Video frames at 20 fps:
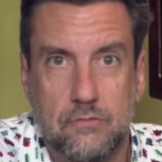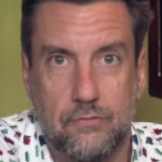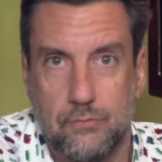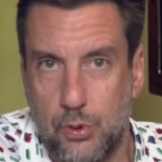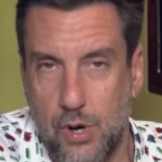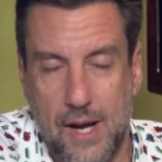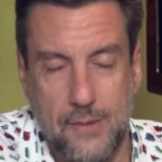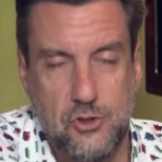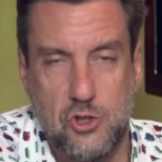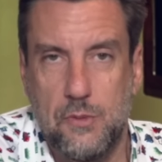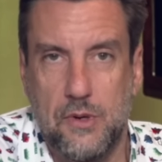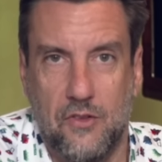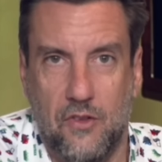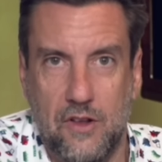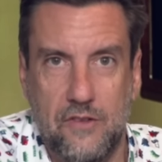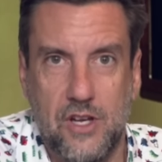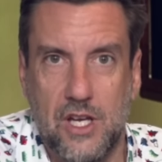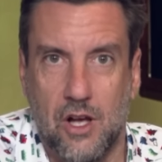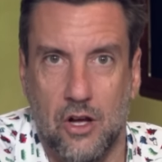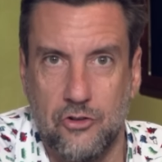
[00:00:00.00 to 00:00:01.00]
perhaps you've been
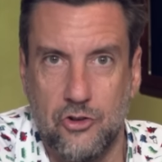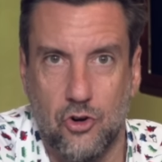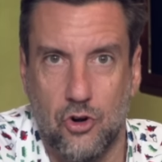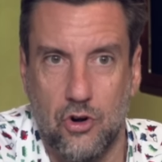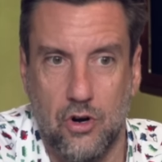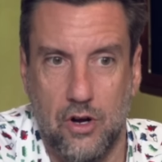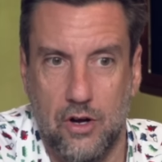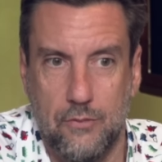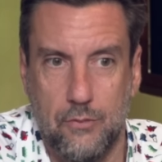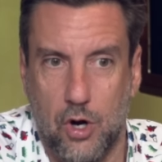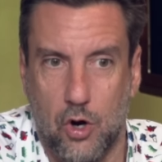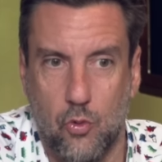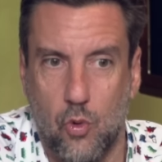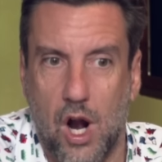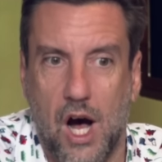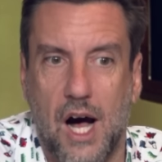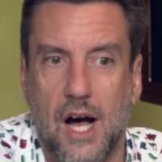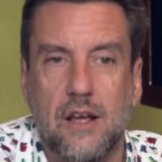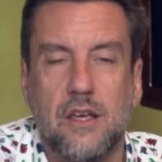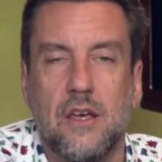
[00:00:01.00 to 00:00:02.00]
living under a, a
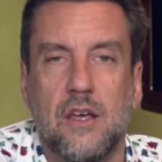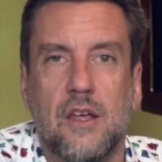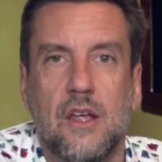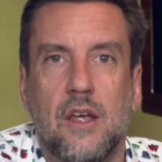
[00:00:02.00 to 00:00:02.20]
rock.